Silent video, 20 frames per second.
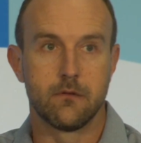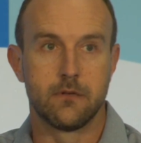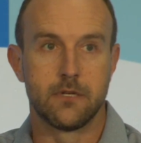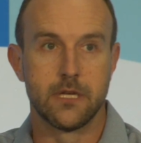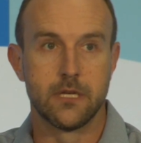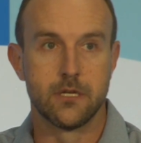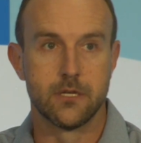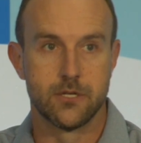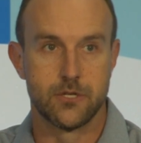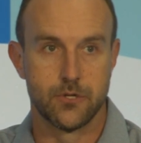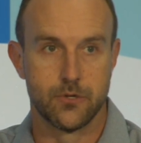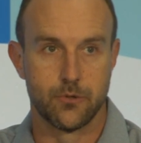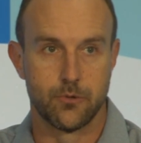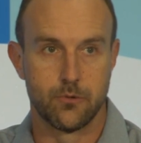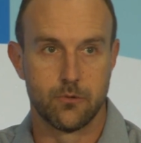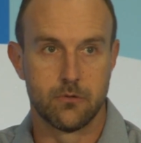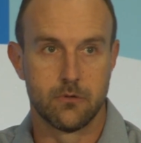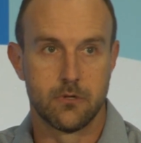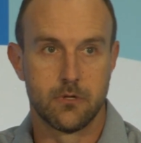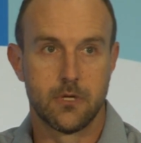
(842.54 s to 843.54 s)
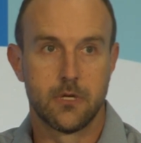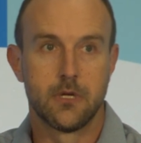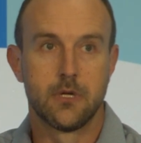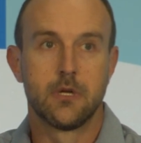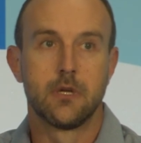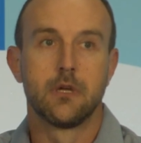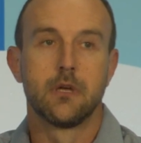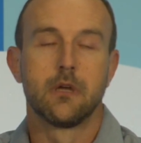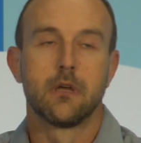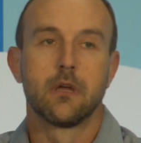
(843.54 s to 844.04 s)
didn't do
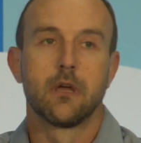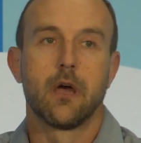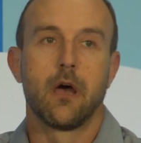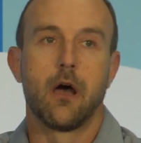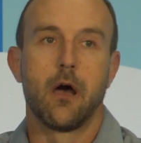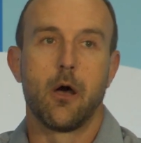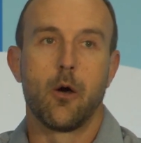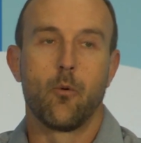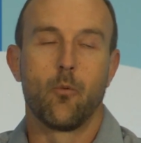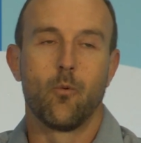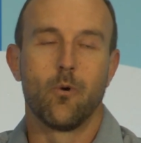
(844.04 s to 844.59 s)
uh,